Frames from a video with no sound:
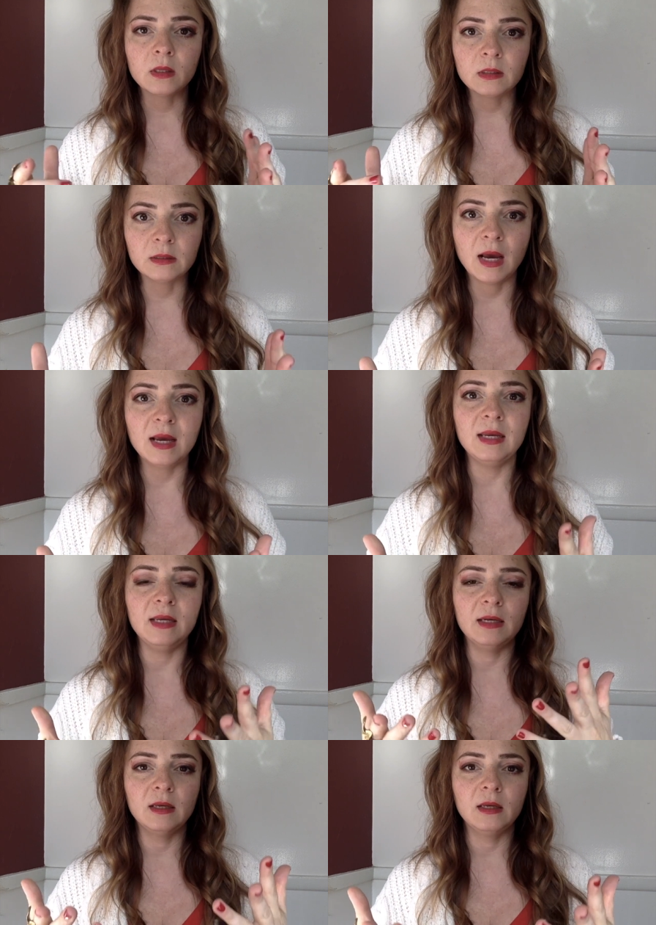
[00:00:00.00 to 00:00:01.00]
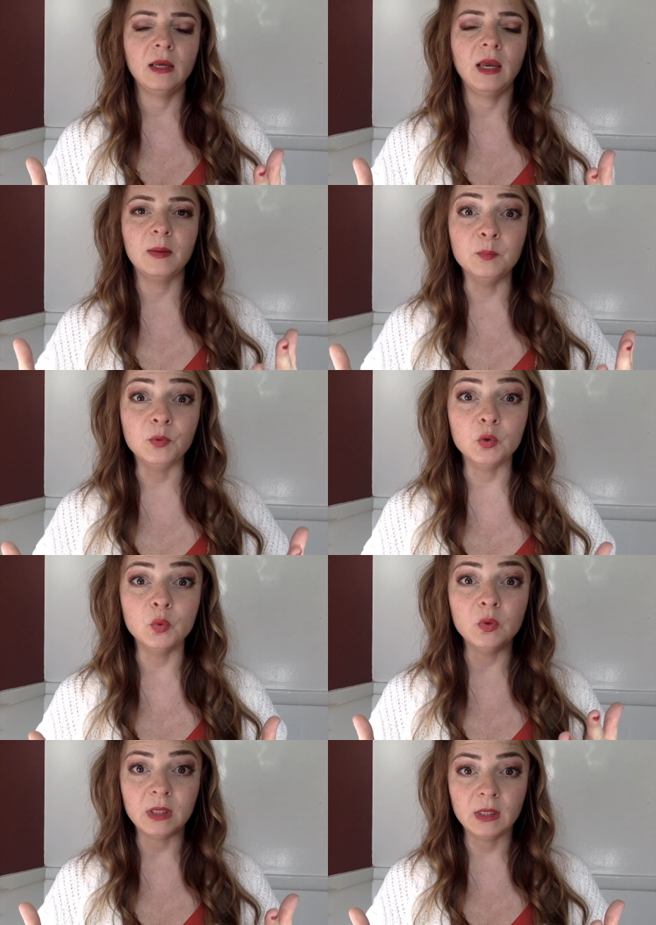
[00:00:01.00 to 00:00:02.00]
light and
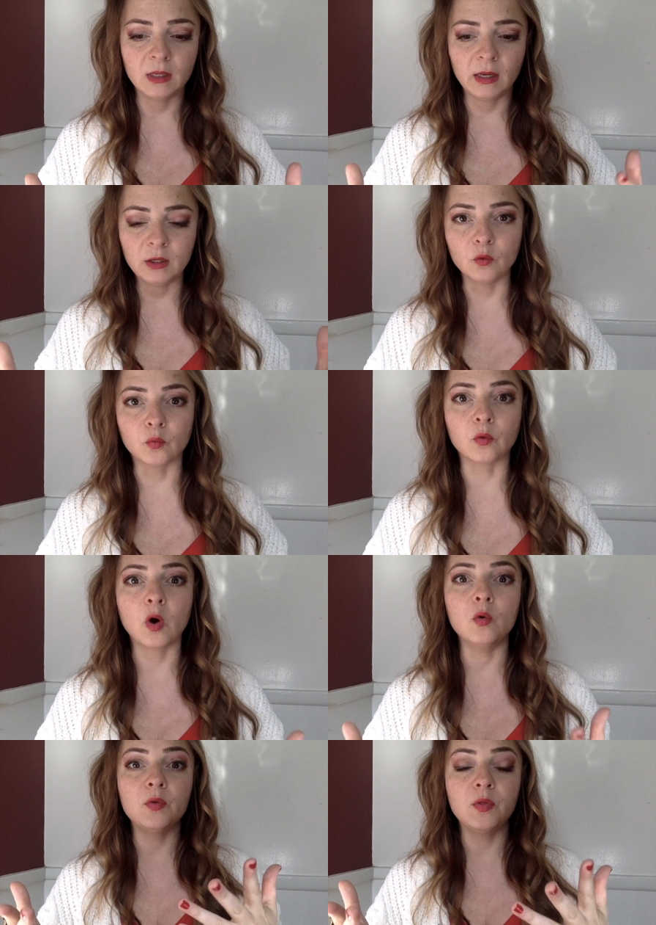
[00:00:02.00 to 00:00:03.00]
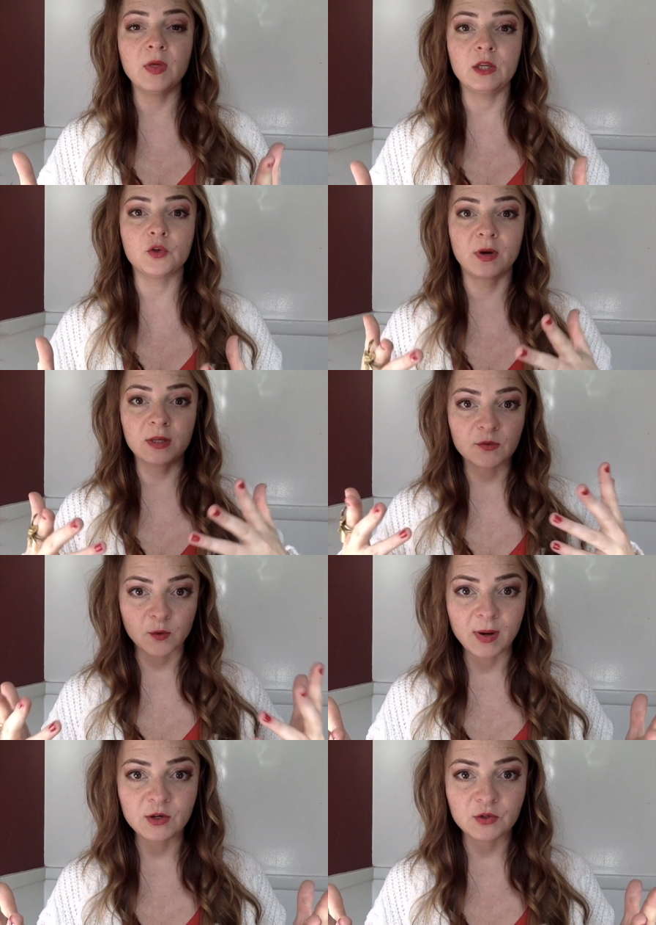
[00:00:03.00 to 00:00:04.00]
beauty and growth and
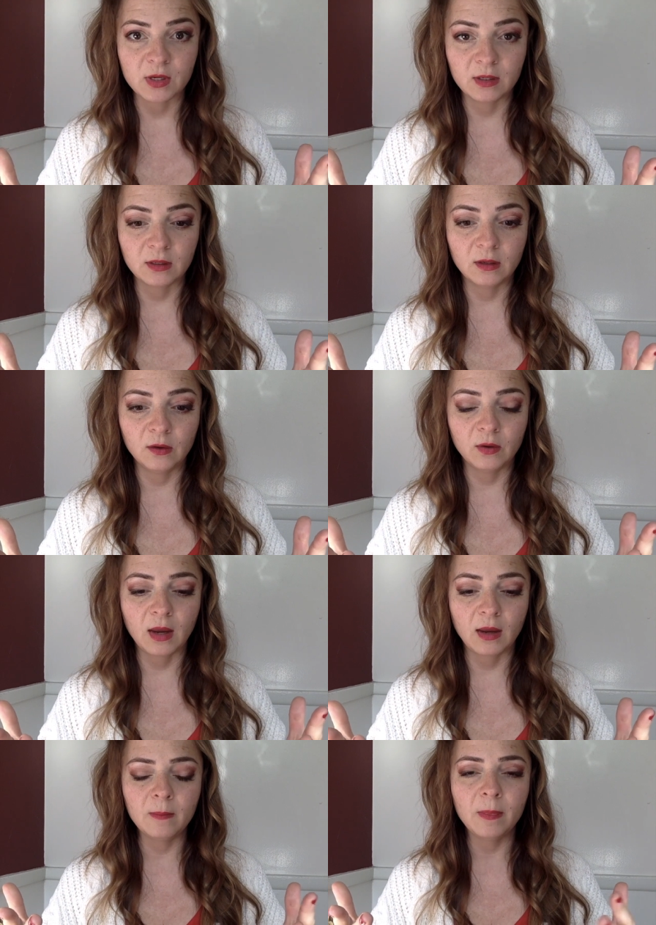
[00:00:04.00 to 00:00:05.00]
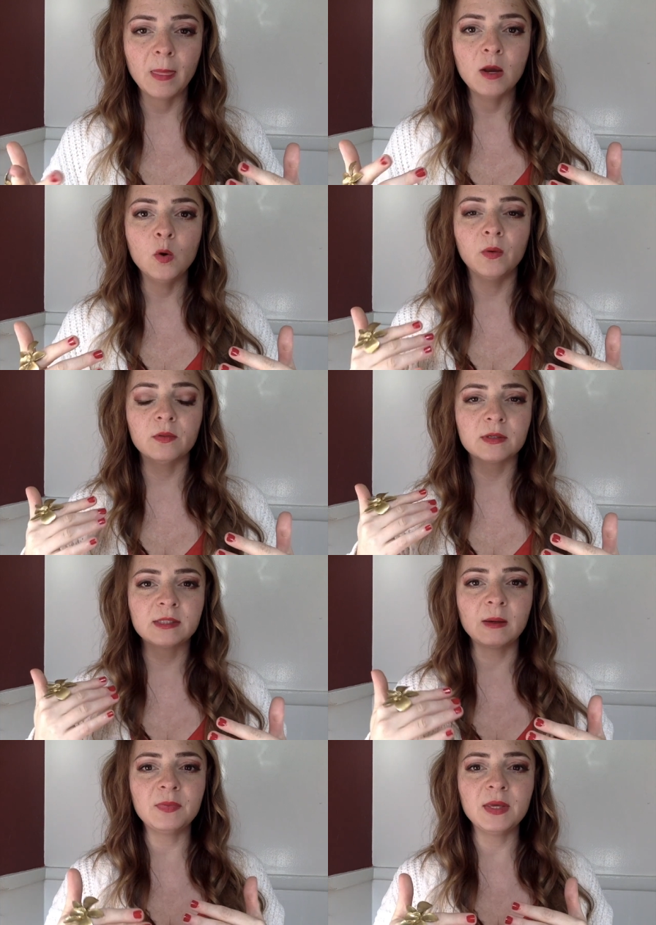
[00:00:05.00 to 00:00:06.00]
transformation. Okay? When there's
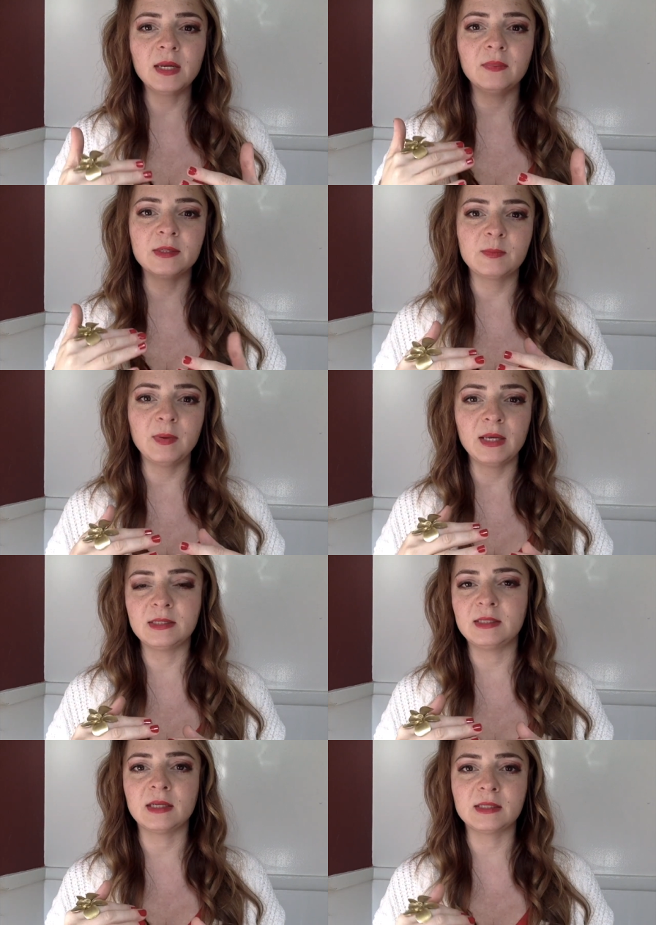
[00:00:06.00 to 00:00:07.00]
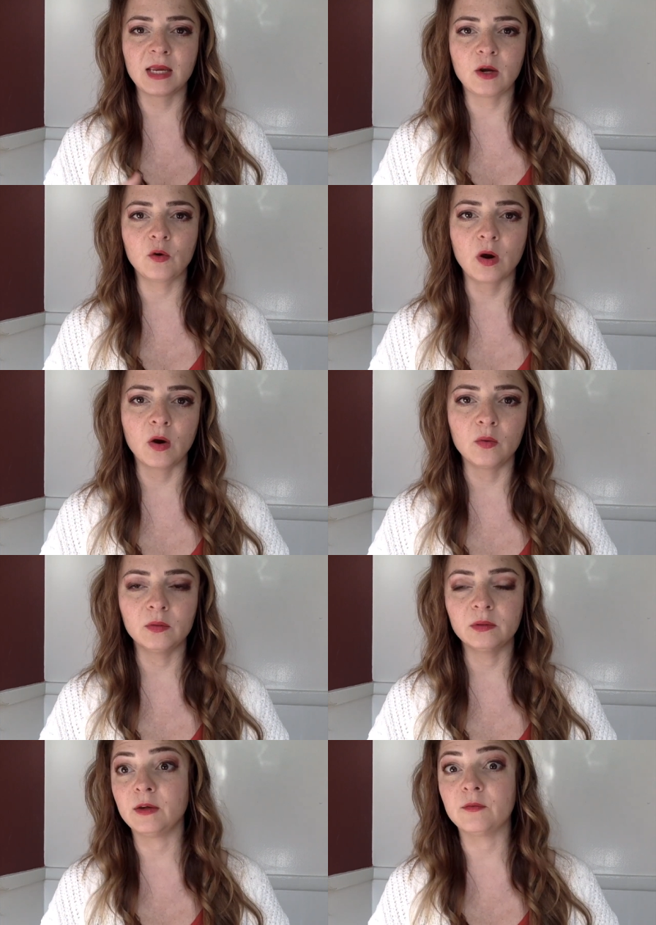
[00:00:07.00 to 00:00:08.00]
something in the space, things can't grow.
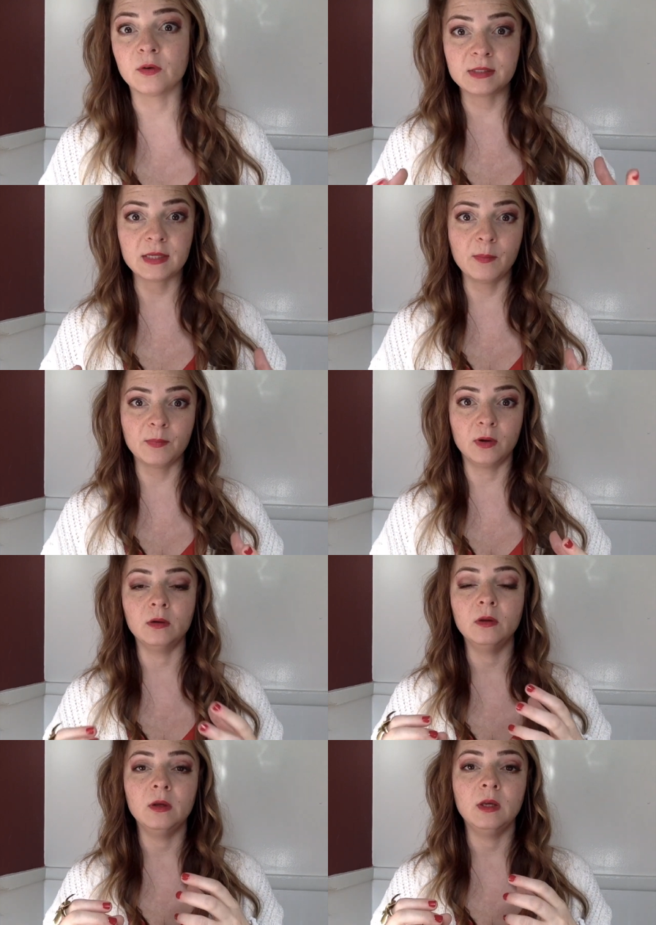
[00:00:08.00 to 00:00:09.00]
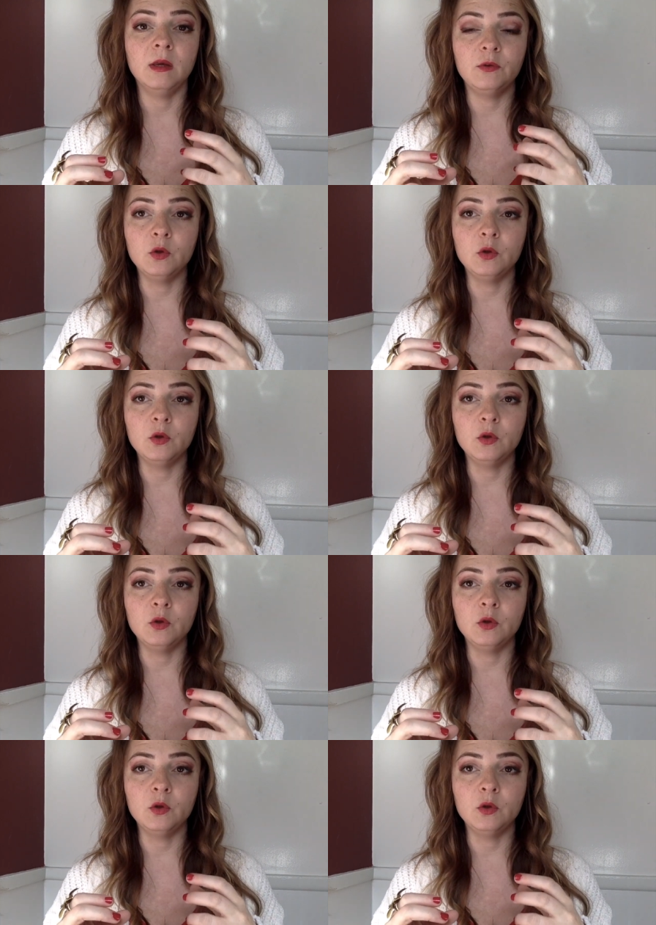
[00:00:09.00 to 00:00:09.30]
Like, for example, if